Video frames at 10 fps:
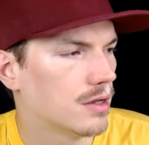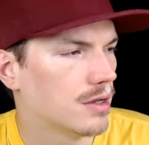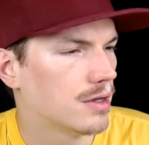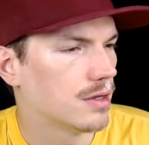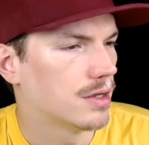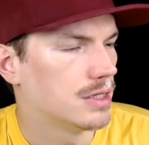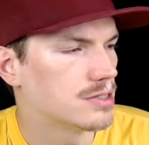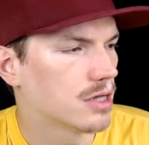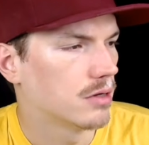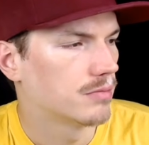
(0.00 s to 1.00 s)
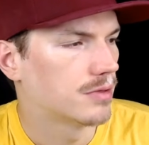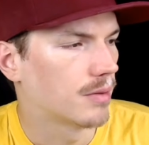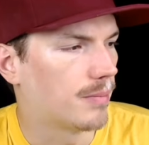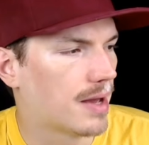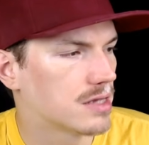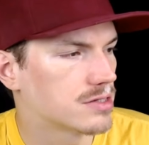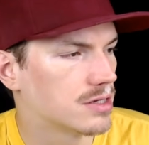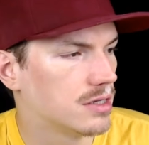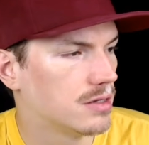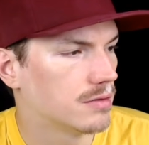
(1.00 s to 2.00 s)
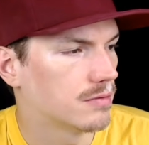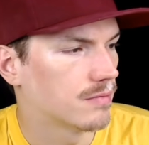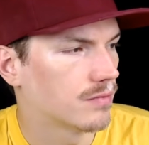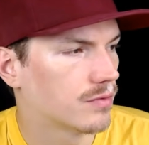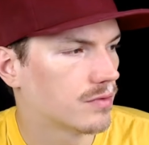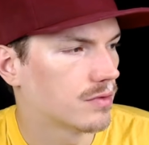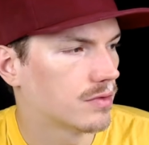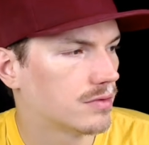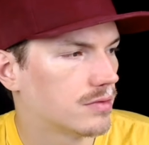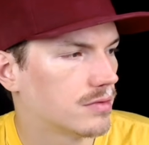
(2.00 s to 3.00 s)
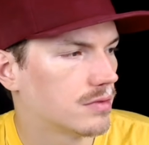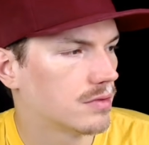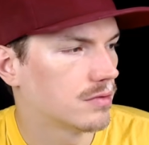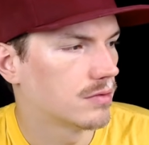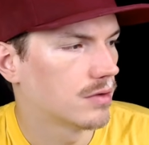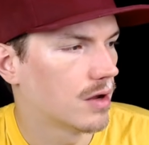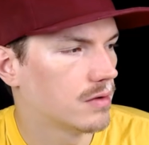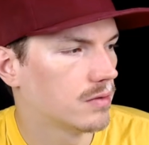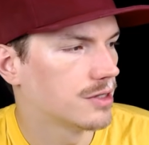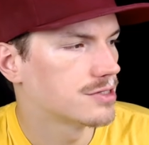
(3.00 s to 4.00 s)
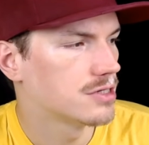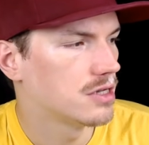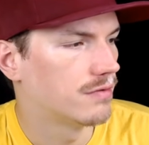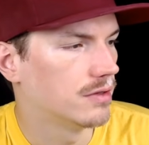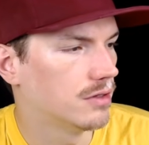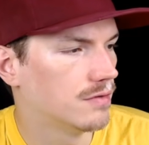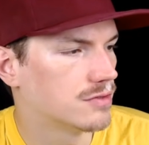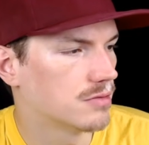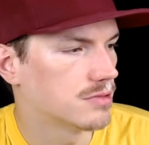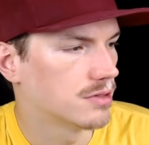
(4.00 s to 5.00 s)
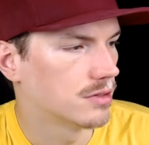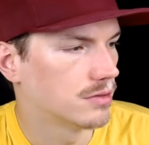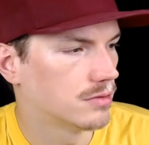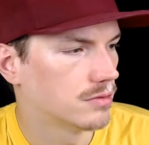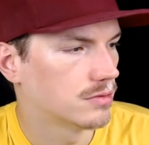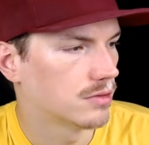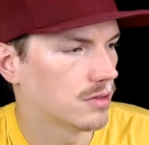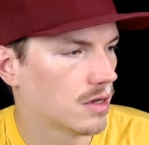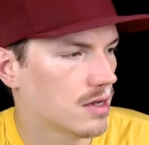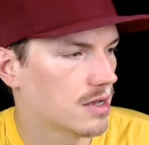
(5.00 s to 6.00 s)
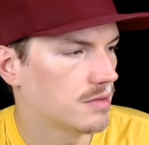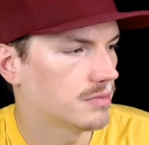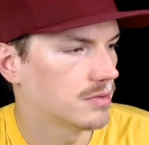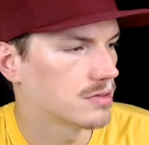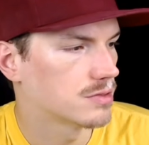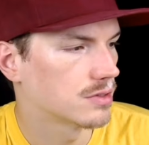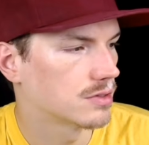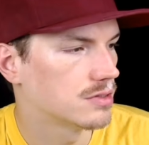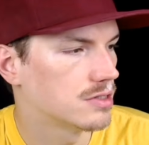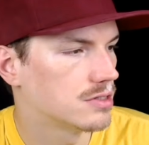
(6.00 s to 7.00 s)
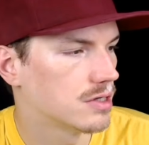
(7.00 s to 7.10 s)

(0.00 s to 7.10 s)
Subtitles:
in some capacity. All right, well, let's see if it lives up to the hype. Let's look at the details on